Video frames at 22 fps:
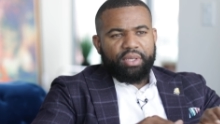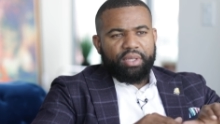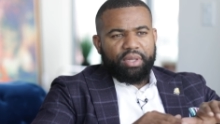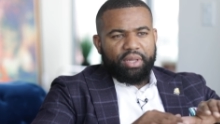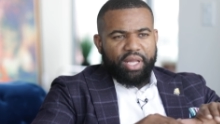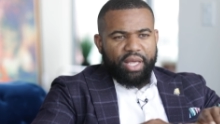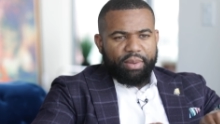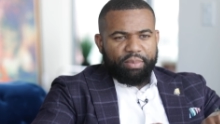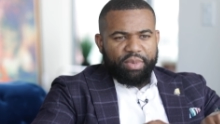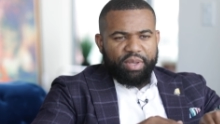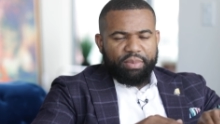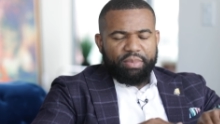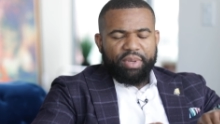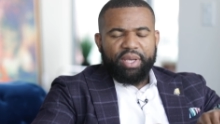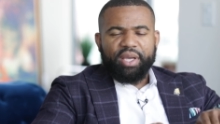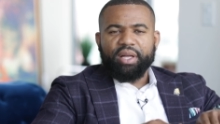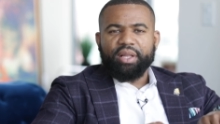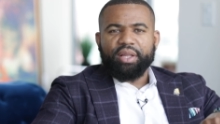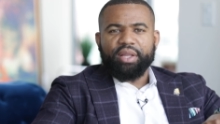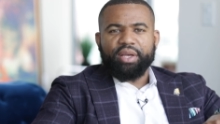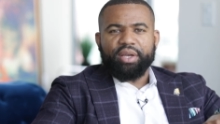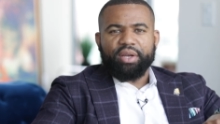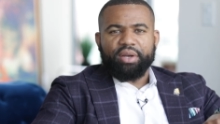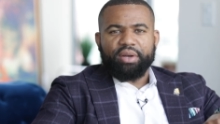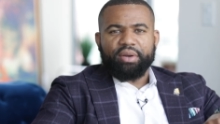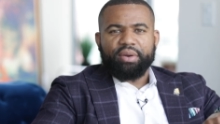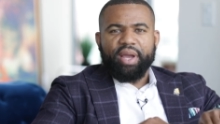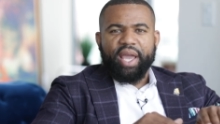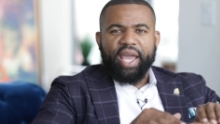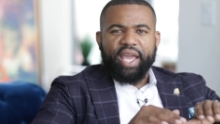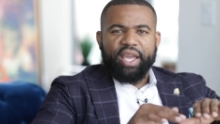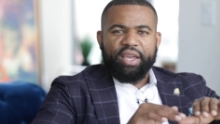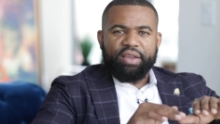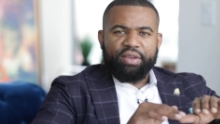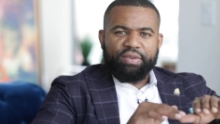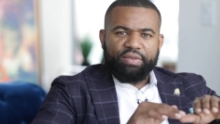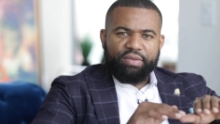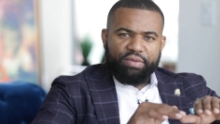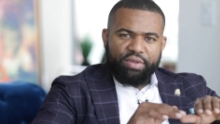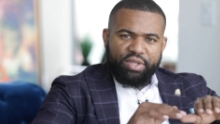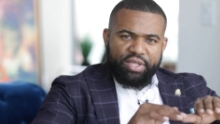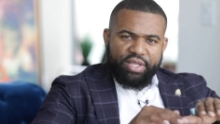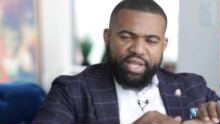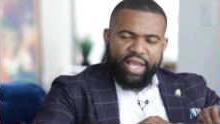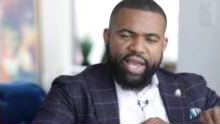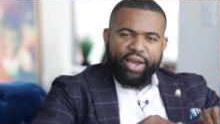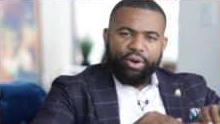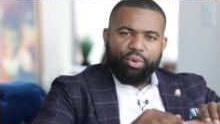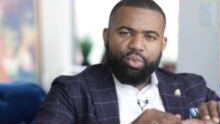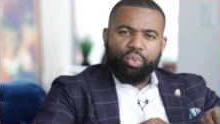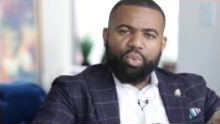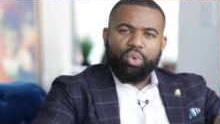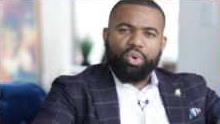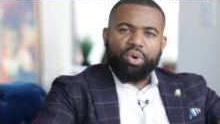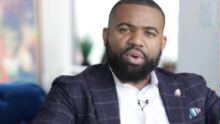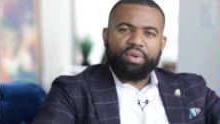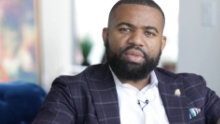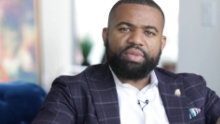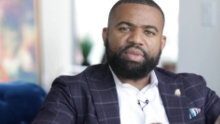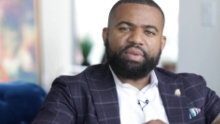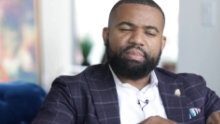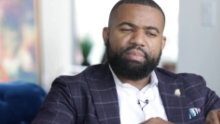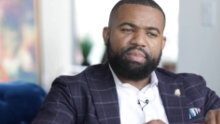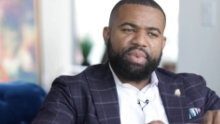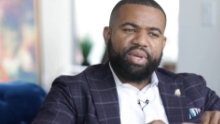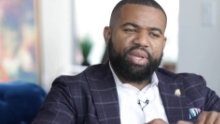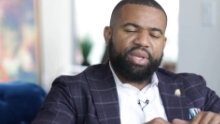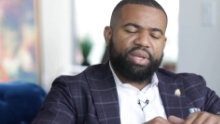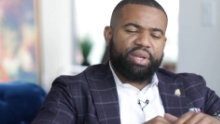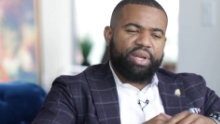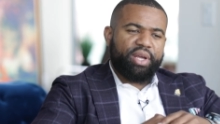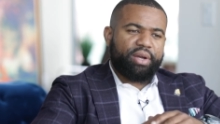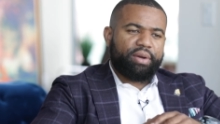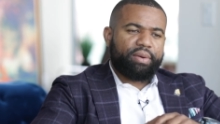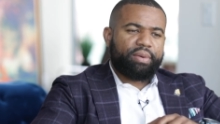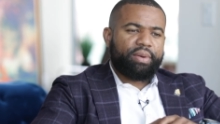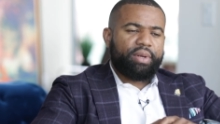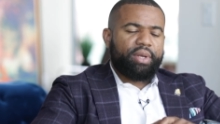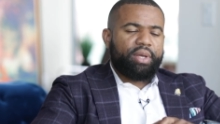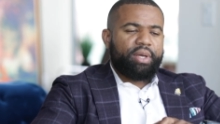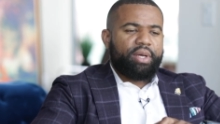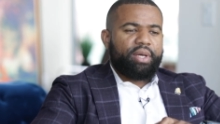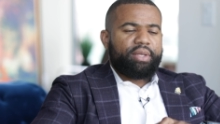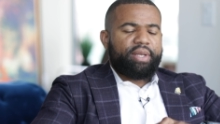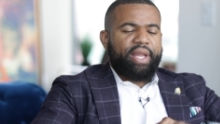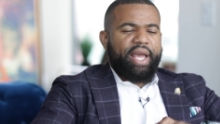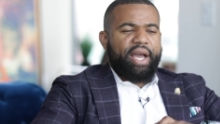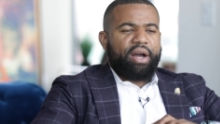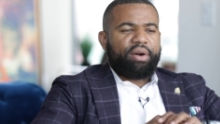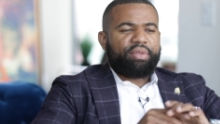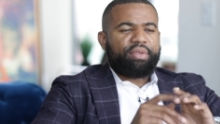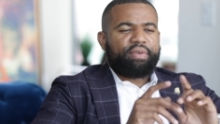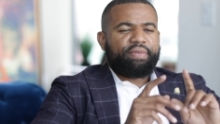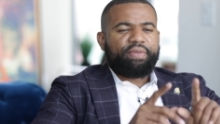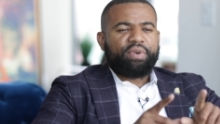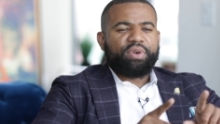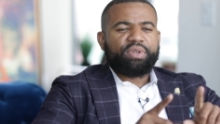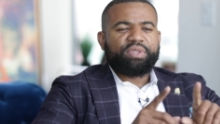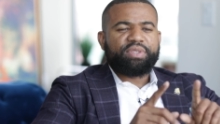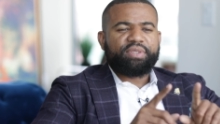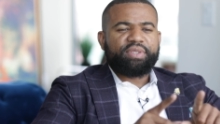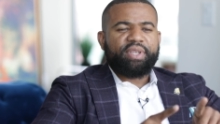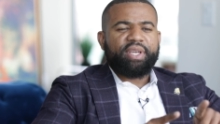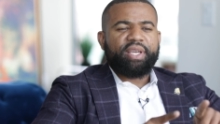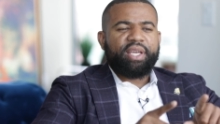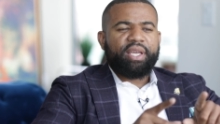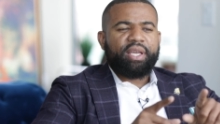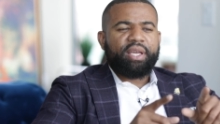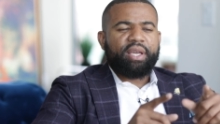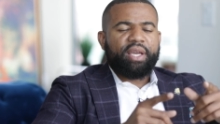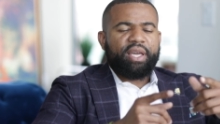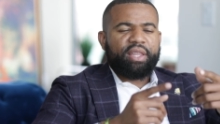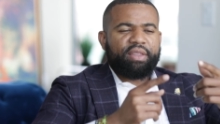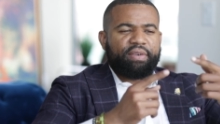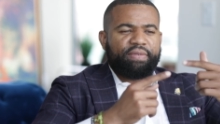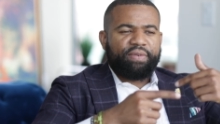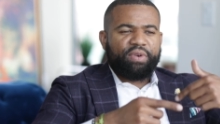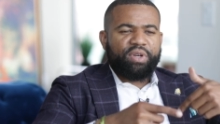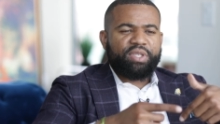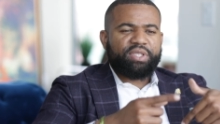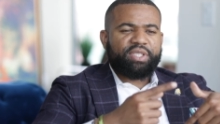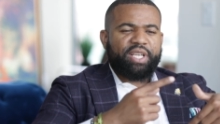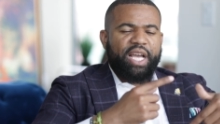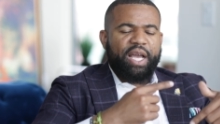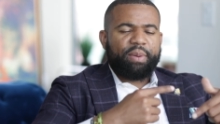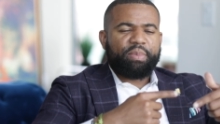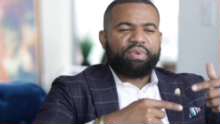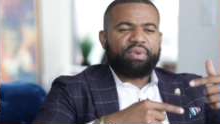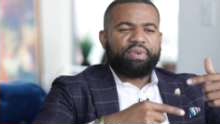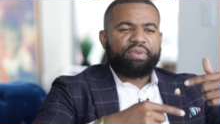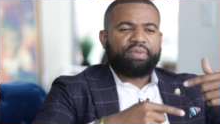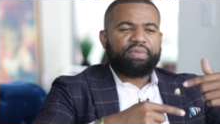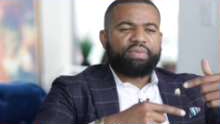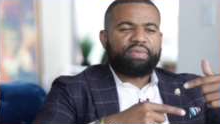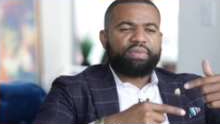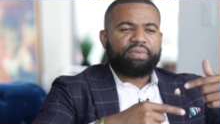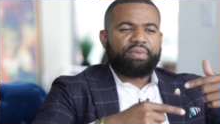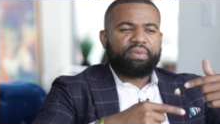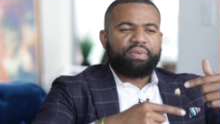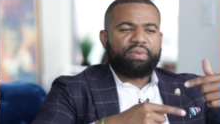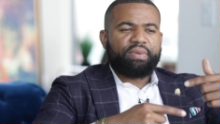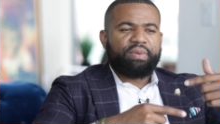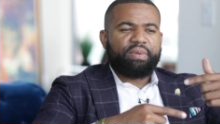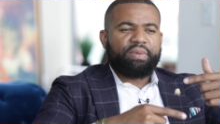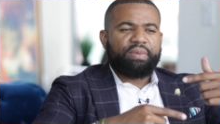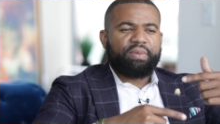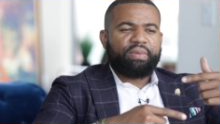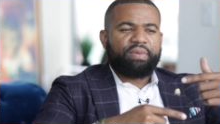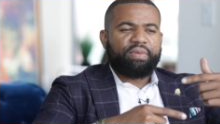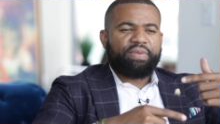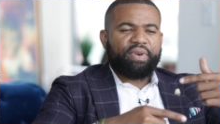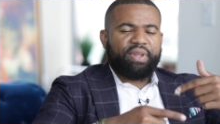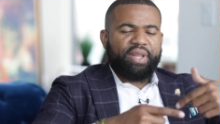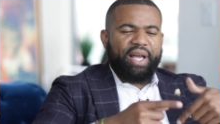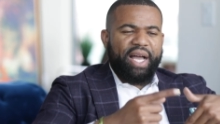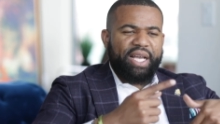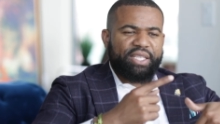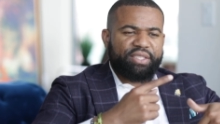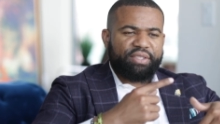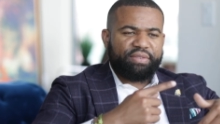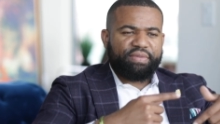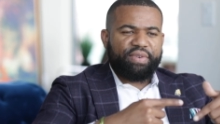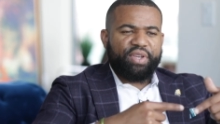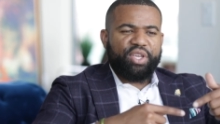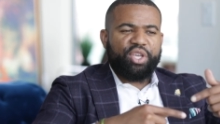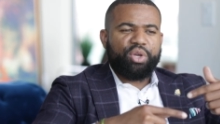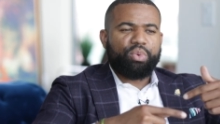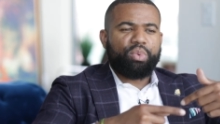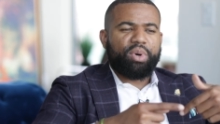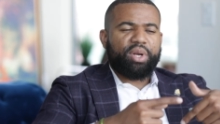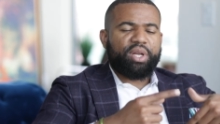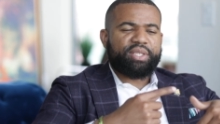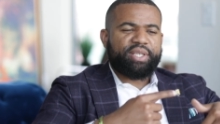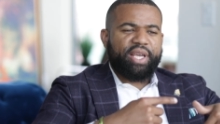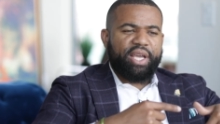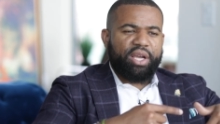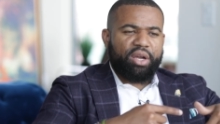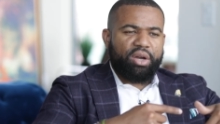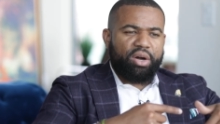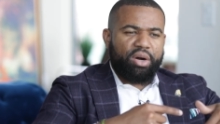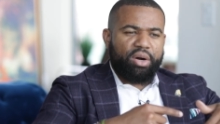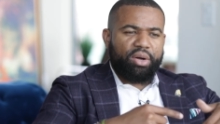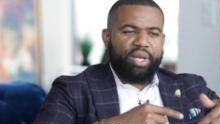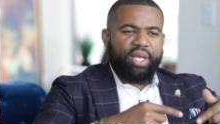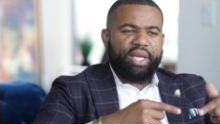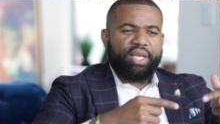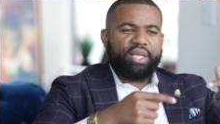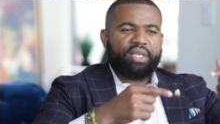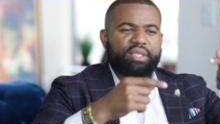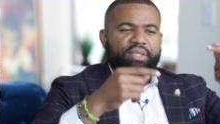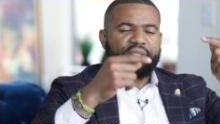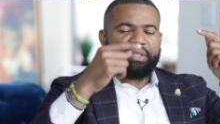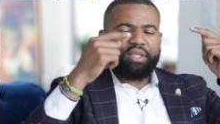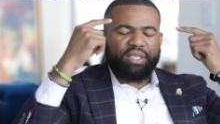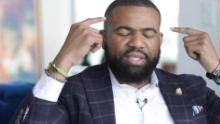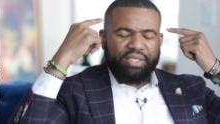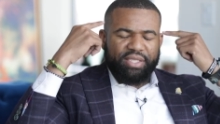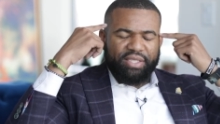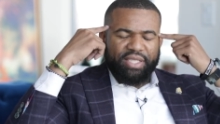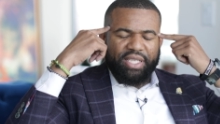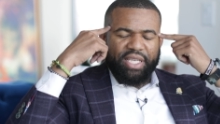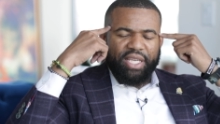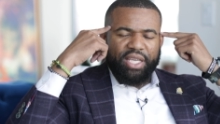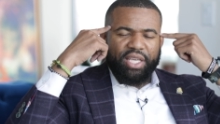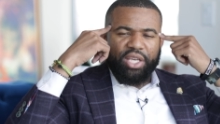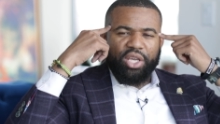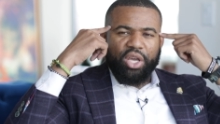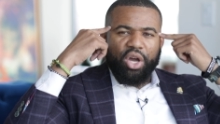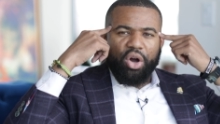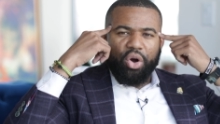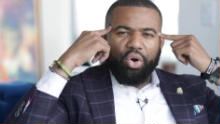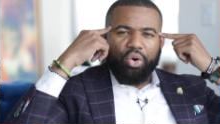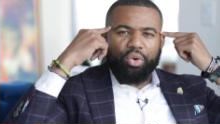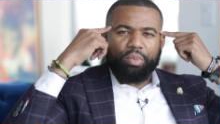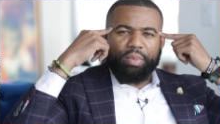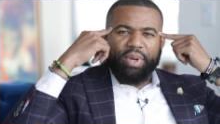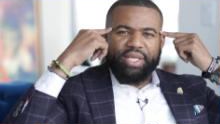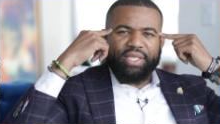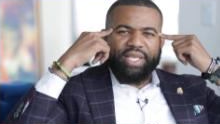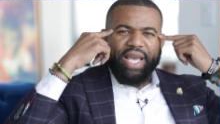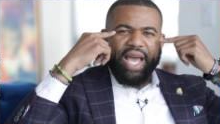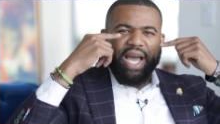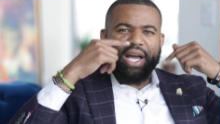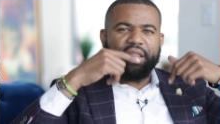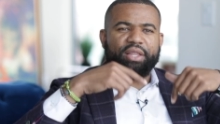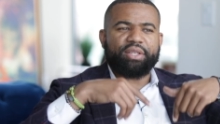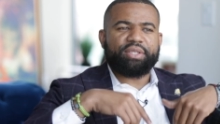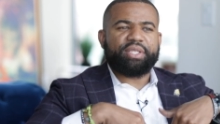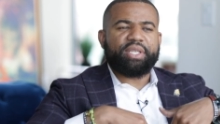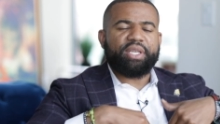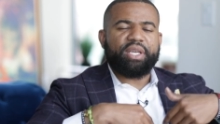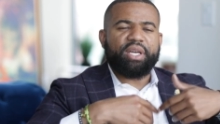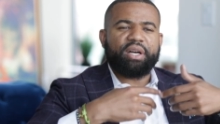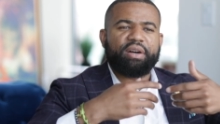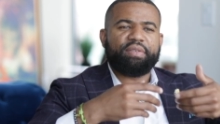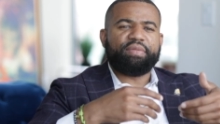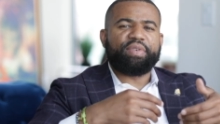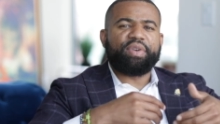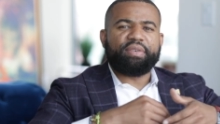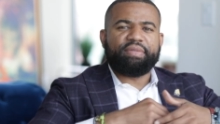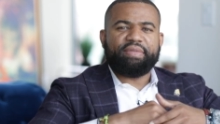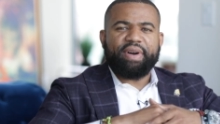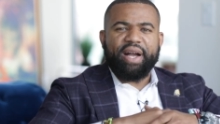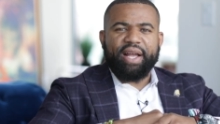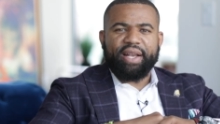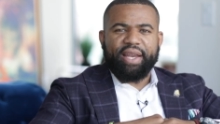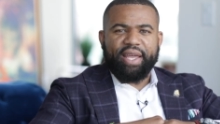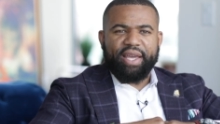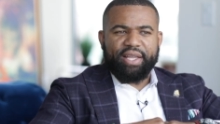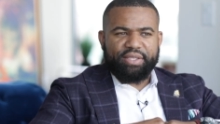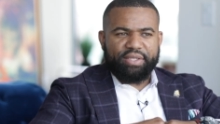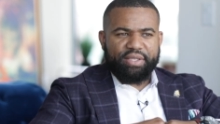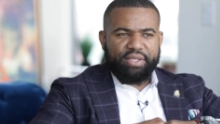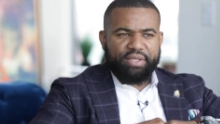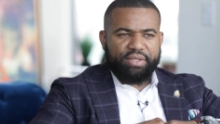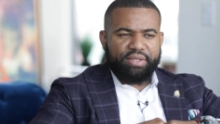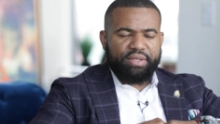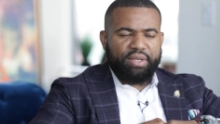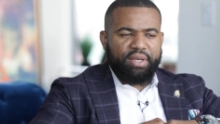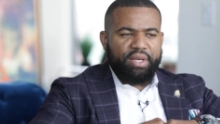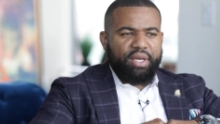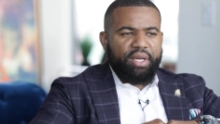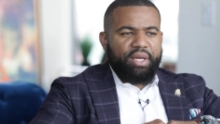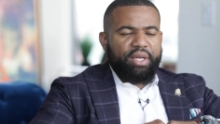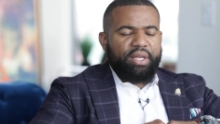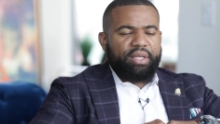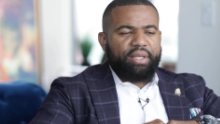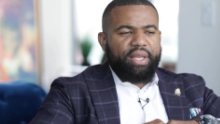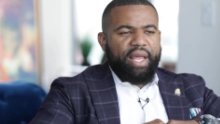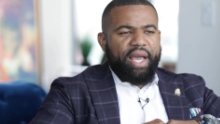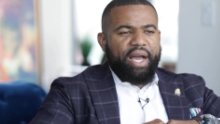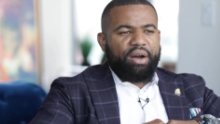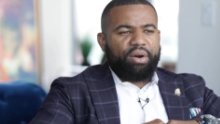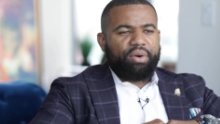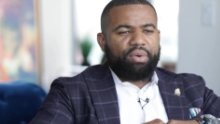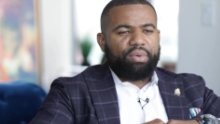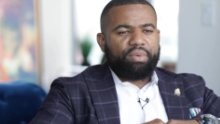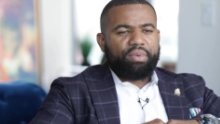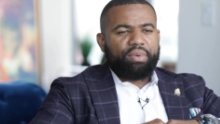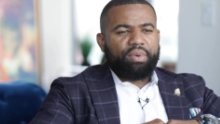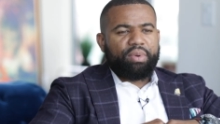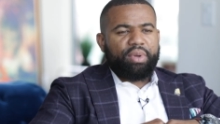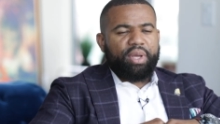Let me be clear, a net worth millionaire. Now, the first thing and the first type of philosophy you want to take on is the CEO mentality of your finances. Now,